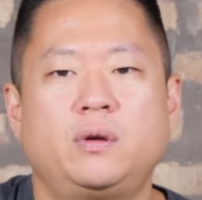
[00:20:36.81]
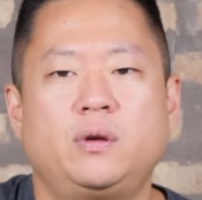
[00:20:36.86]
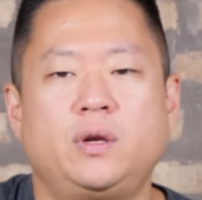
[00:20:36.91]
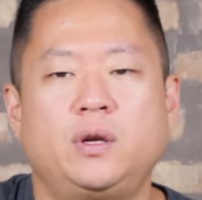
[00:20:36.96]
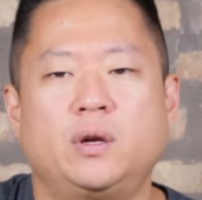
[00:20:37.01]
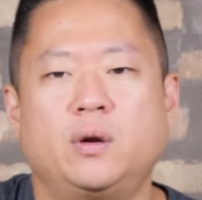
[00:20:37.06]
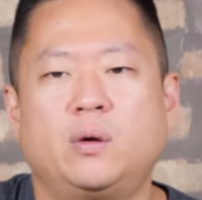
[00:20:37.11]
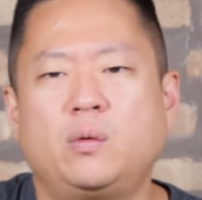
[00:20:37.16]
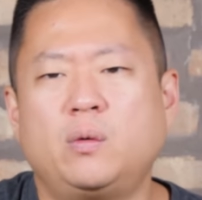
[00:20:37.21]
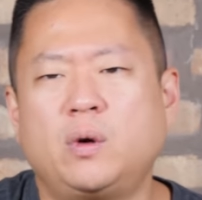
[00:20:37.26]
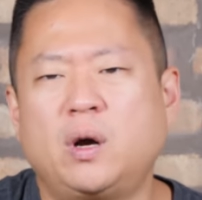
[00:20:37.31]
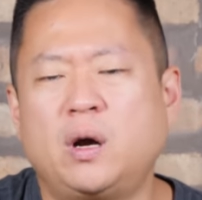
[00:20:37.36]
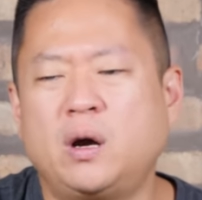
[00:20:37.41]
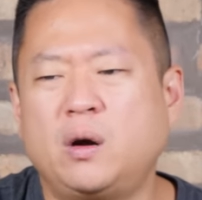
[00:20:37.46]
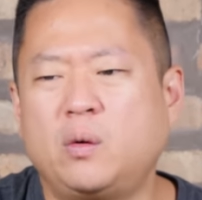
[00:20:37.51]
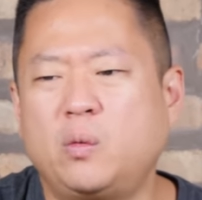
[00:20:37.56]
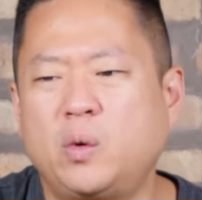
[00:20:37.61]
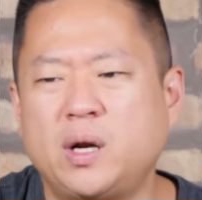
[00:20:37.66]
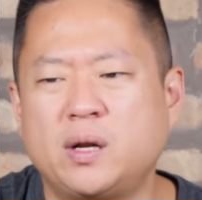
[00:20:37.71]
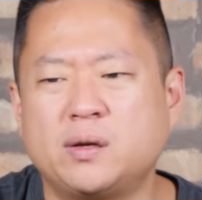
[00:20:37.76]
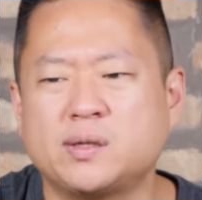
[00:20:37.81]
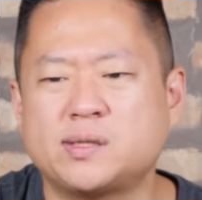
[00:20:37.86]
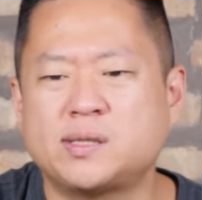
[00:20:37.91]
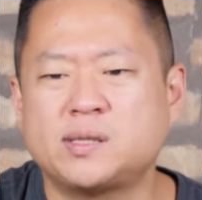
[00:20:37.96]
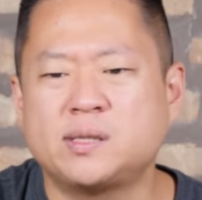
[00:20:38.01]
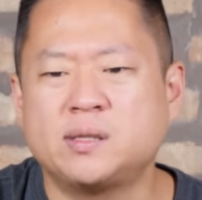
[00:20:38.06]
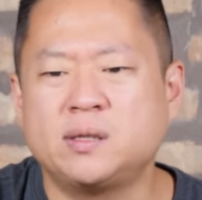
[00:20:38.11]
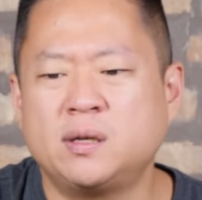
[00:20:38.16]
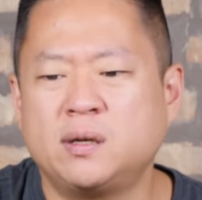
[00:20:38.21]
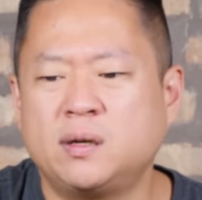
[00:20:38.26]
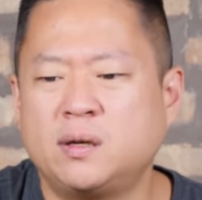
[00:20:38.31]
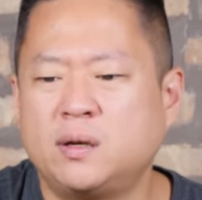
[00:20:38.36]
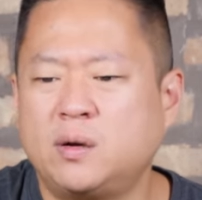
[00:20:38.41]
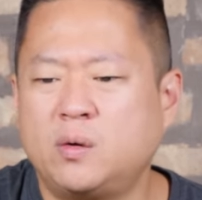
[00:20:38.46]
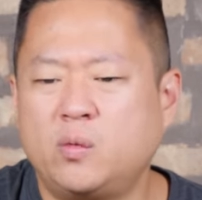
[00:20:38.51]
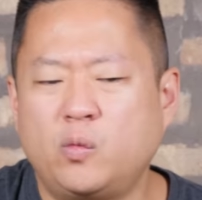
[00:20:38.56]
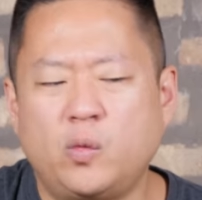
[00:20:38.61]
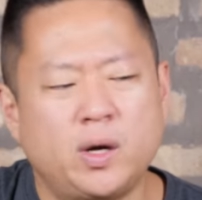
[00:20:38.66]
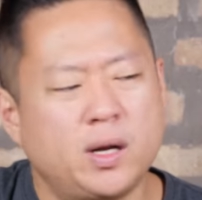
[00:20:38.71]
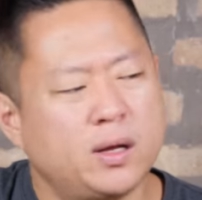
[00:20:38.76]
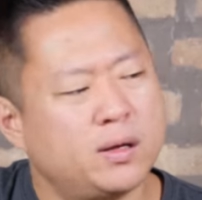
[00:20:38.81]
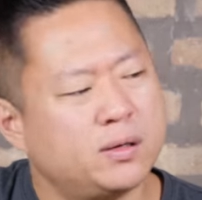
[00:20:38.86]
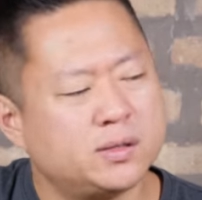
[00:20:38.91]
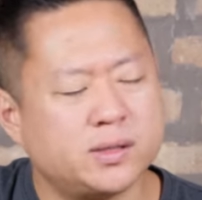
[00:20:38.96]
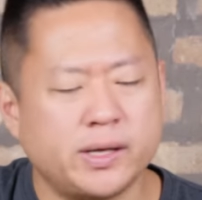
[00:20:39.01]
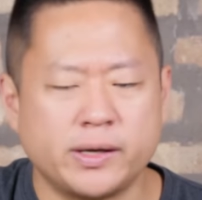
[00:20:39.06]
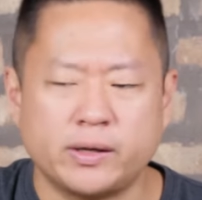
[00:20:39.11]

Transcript: You know, uh, what else? What else?